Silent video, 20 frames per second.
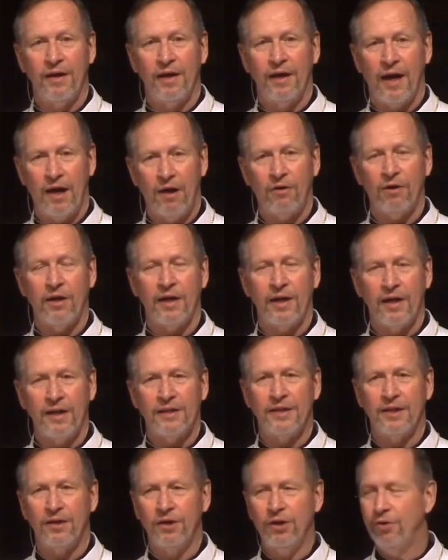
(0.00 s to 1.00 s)
how can I
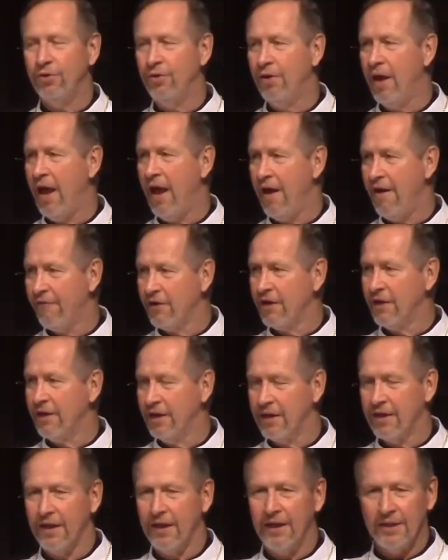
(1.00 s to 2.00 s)
tell you heavenly
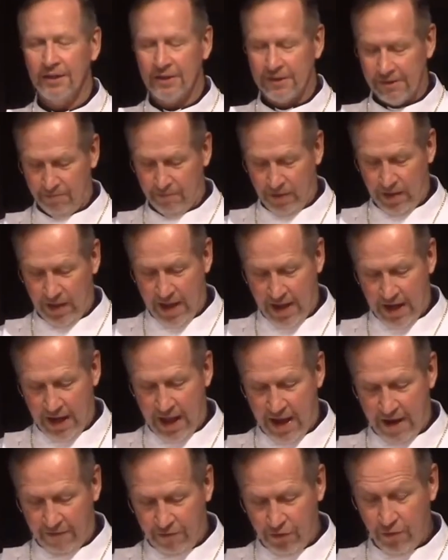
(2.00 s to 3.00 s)
things and
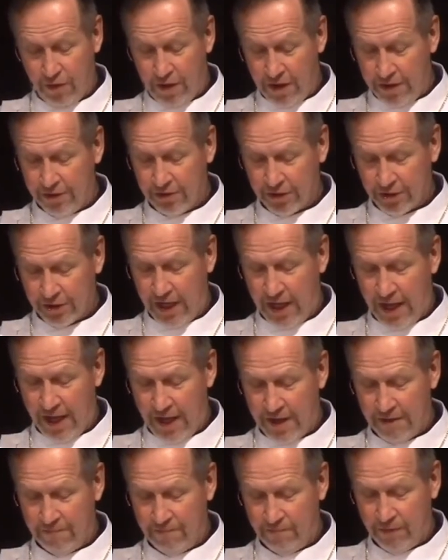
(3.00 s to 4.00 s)
have you
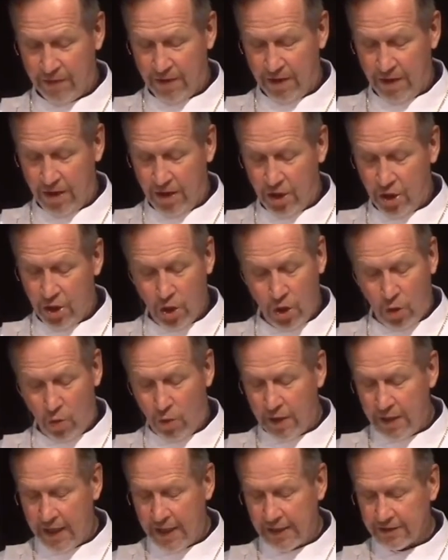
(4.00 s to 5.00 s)
understand? No
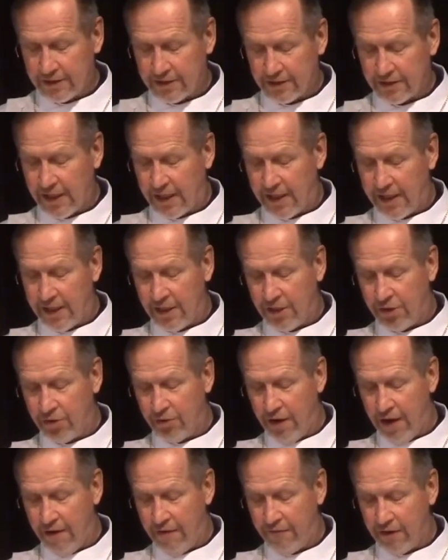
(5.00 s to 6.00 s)
one has ascended into
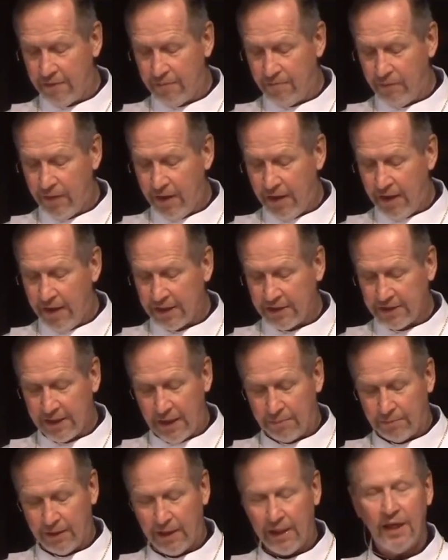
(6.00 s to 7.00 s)
heaven
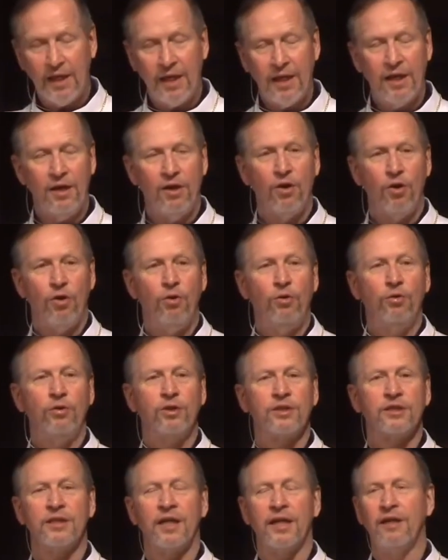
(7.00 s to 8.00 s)
except he who
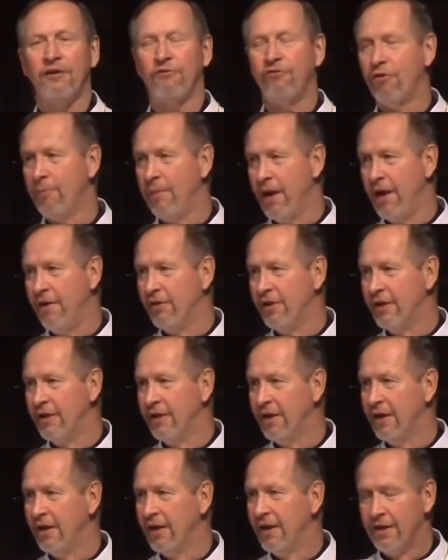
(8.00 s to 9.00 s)
descended from heaven,
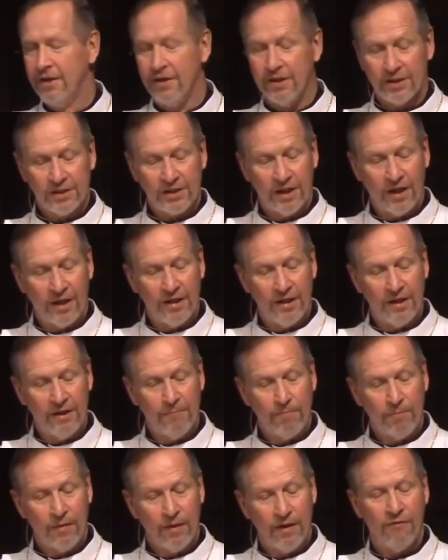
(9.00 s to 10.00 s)
the Son
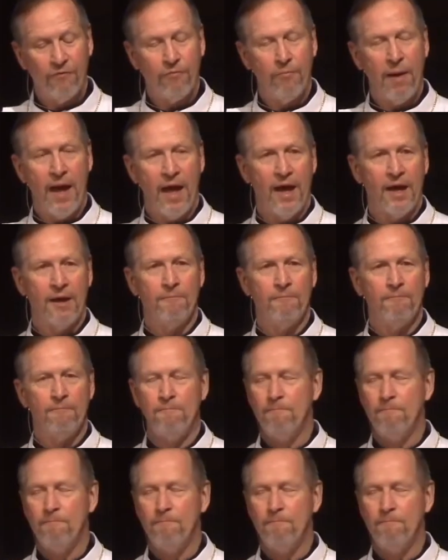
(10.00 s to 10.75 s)
of Man.